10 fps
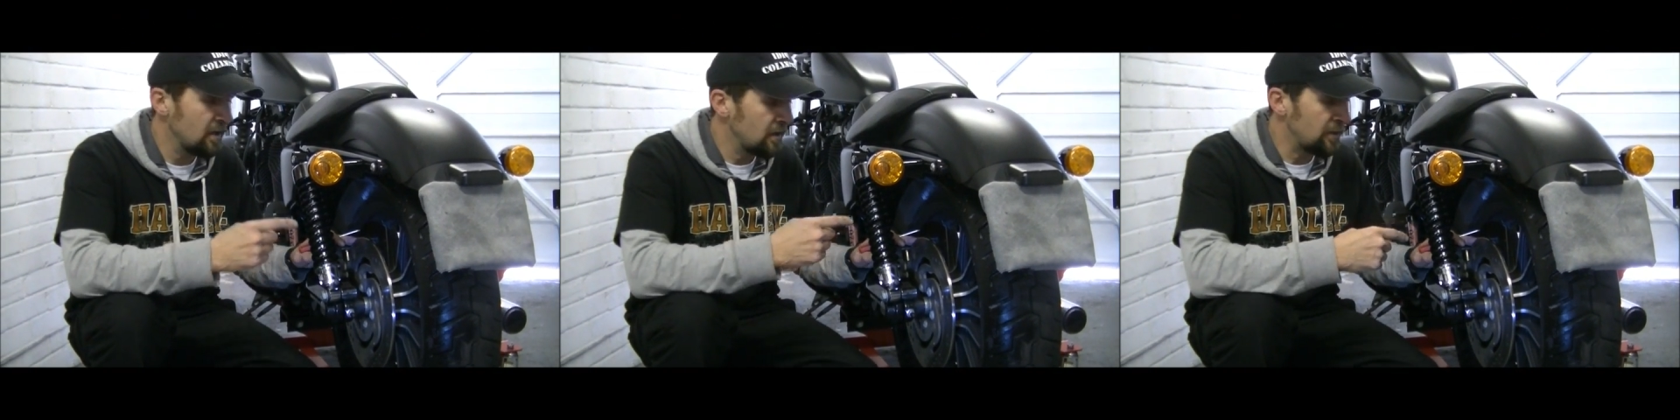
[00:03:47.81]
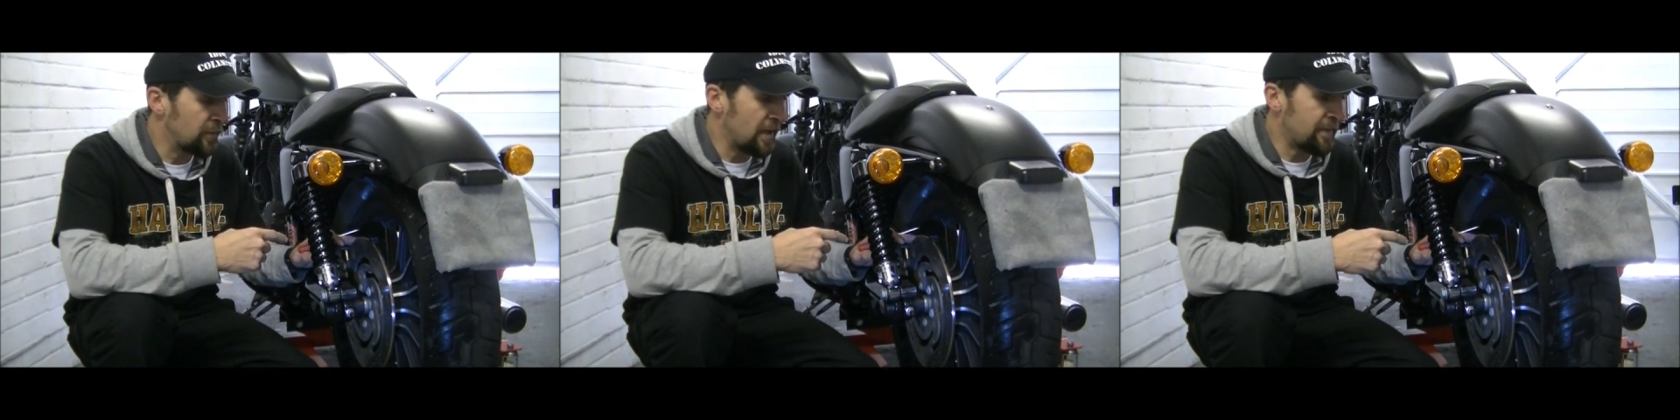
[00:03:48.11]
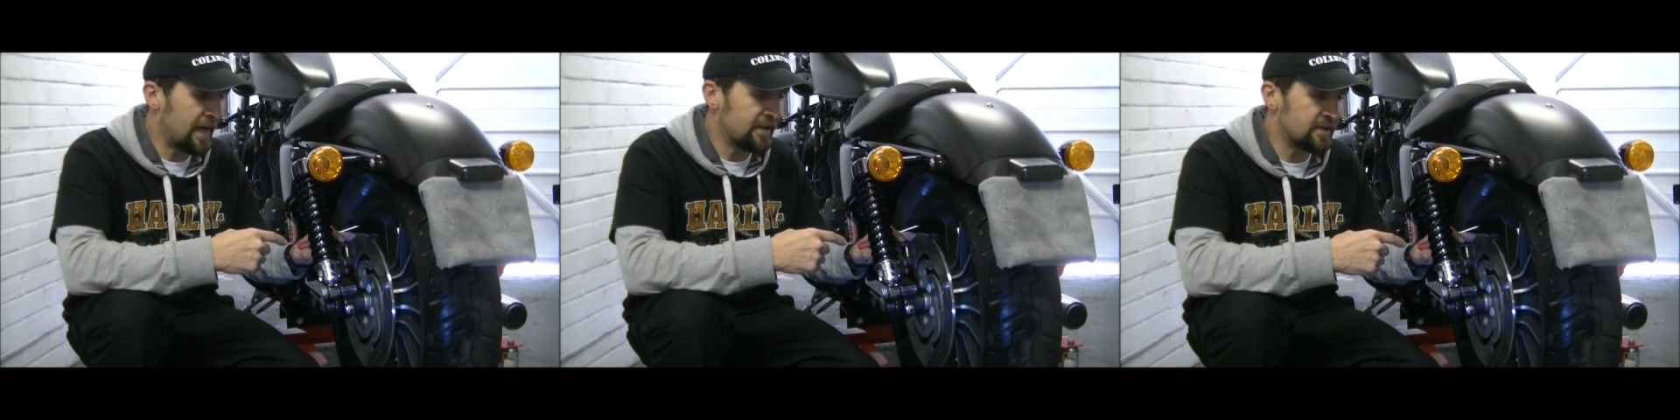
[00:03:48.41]
Your brake
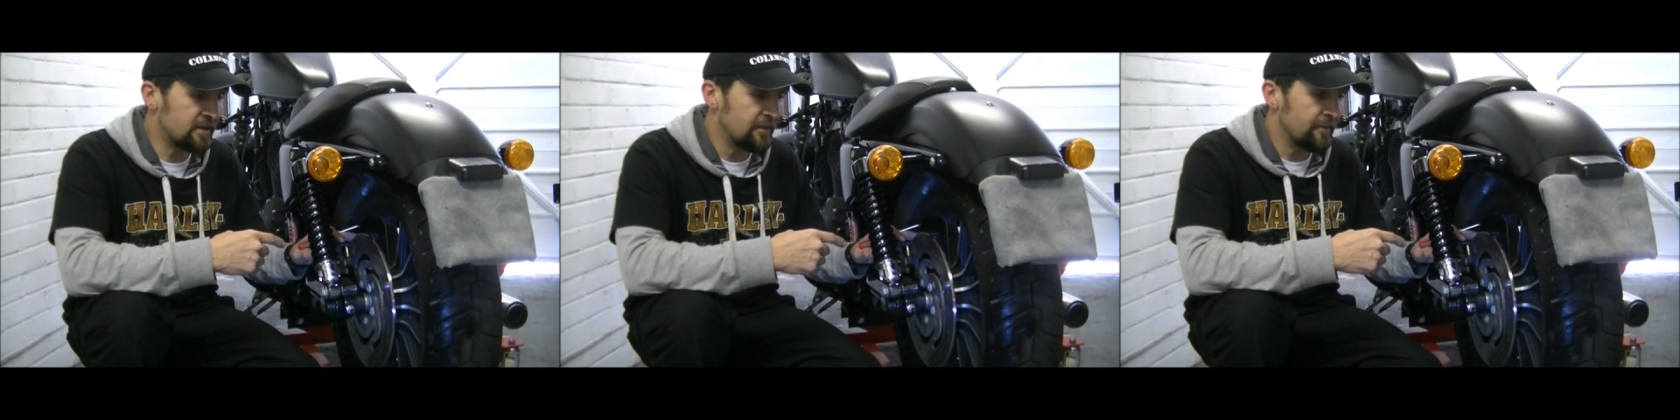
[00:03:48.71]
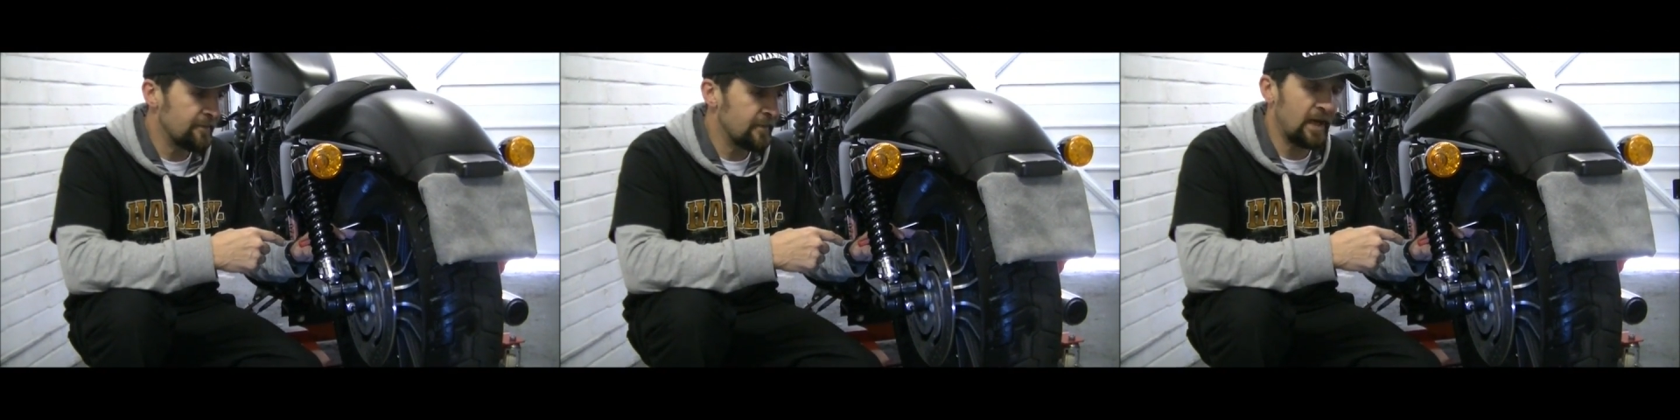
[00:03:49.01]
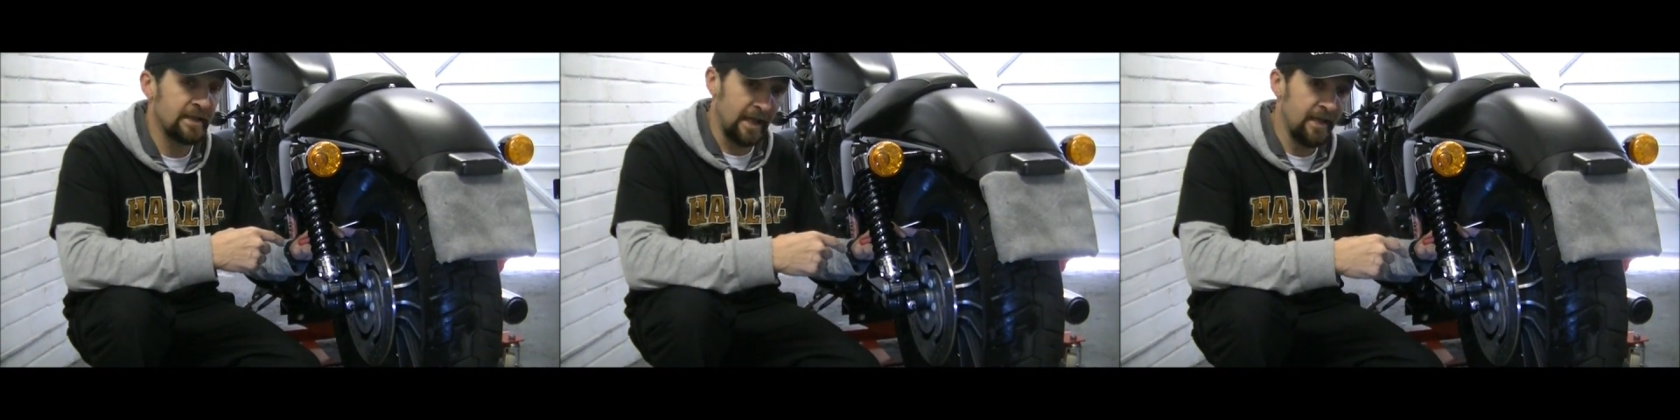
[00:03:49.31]
pads,
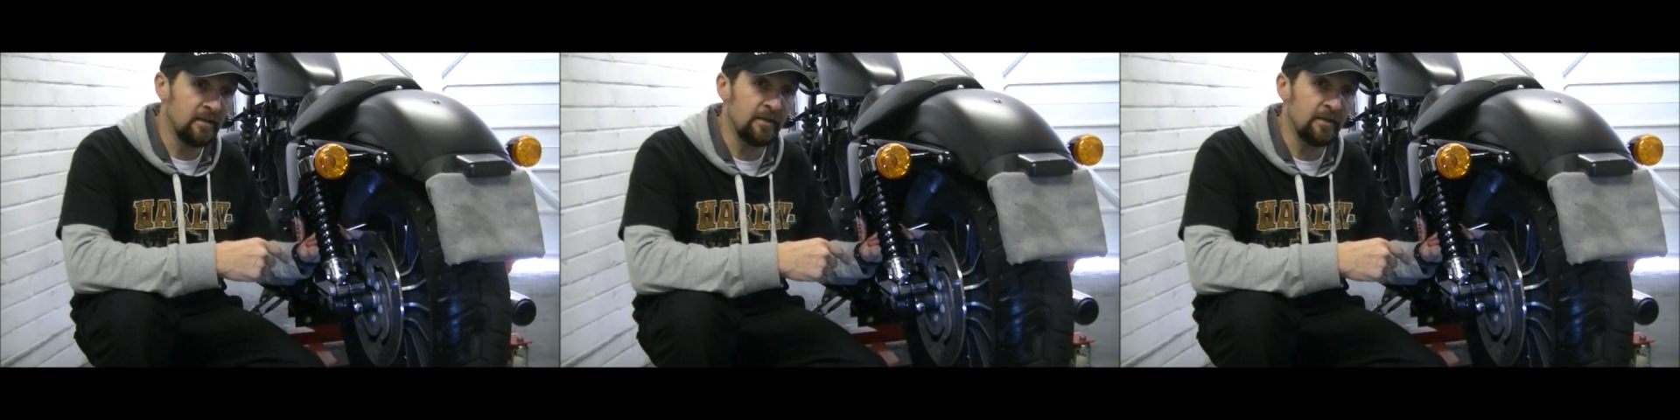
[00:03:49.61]
again,